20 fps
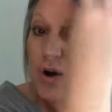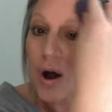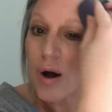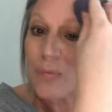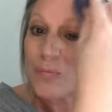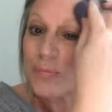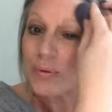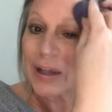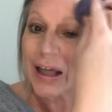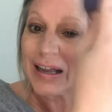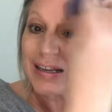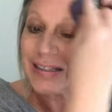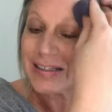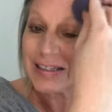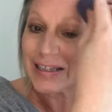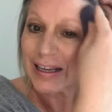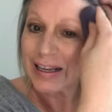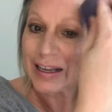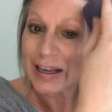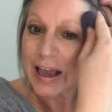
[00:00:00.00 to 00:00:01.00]

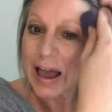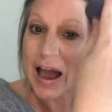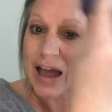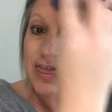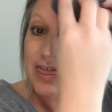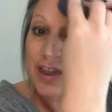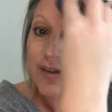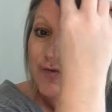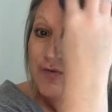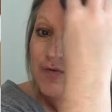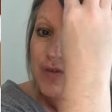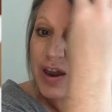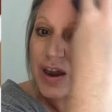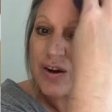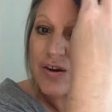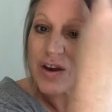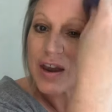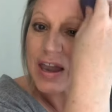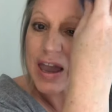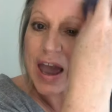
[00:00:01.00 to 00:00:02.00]
blending at the
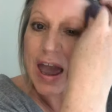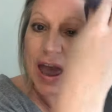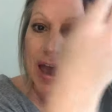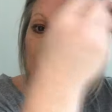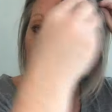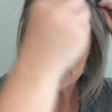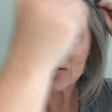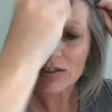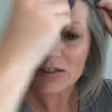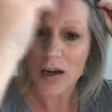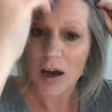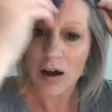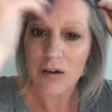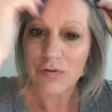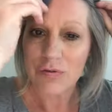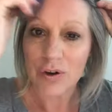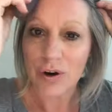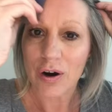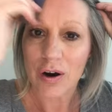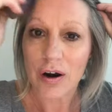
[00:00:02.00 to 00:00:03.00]
very end
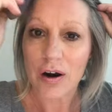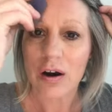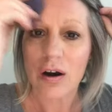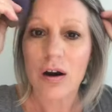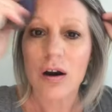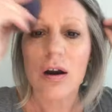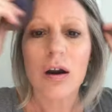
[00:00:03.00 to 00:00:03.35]
of your